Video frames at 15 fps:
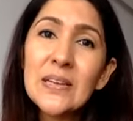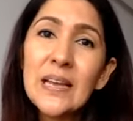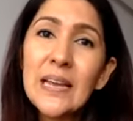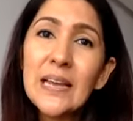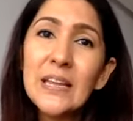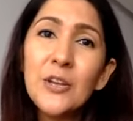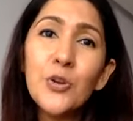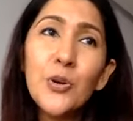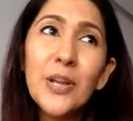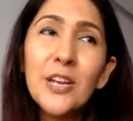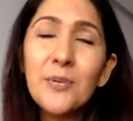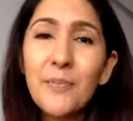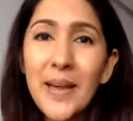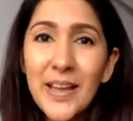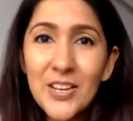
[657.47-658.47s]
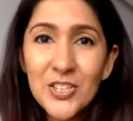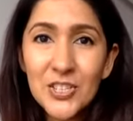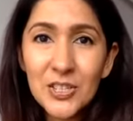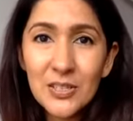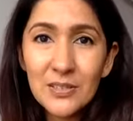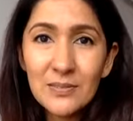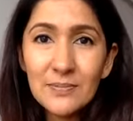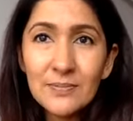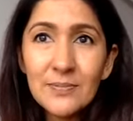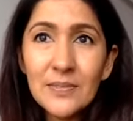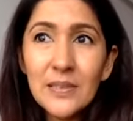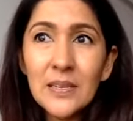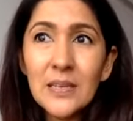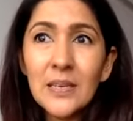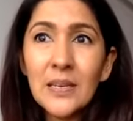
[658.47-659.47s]
you can imagine
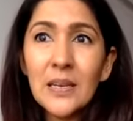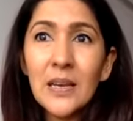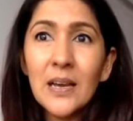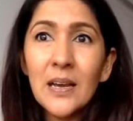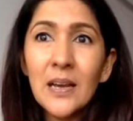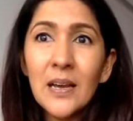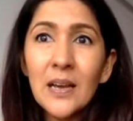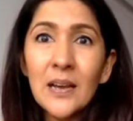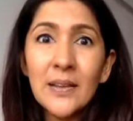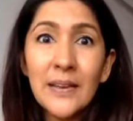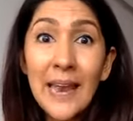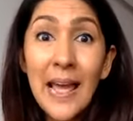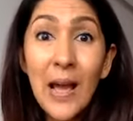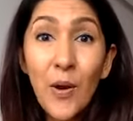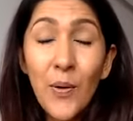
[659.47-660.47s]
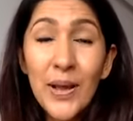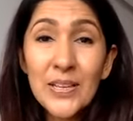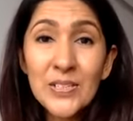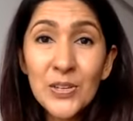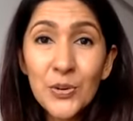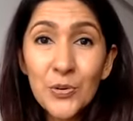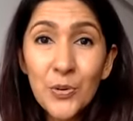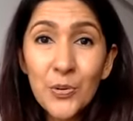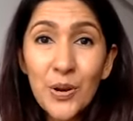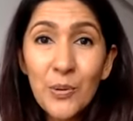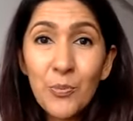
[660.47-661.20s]
now as a grown-up